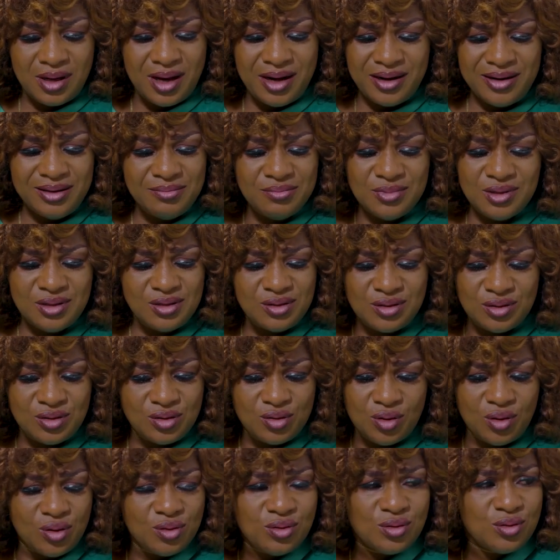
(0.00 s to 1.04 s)
Karim
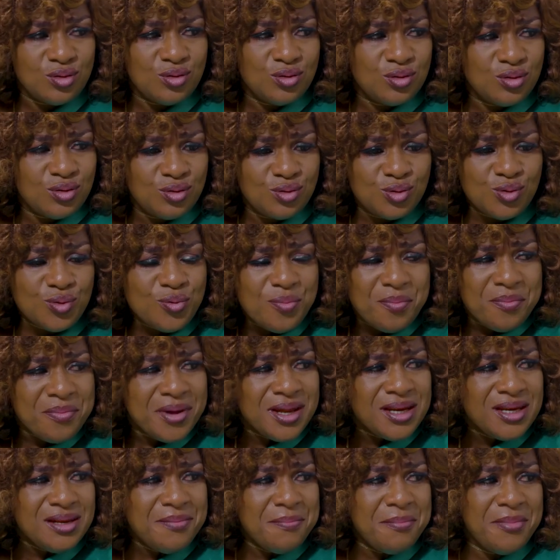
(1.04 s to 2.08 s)
talks to too
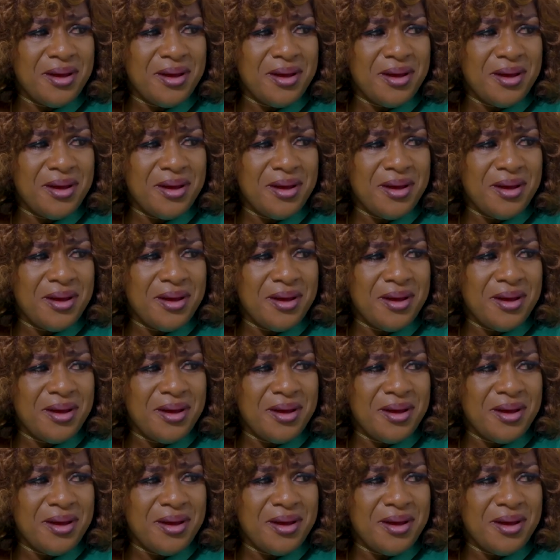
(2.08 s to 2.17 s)
many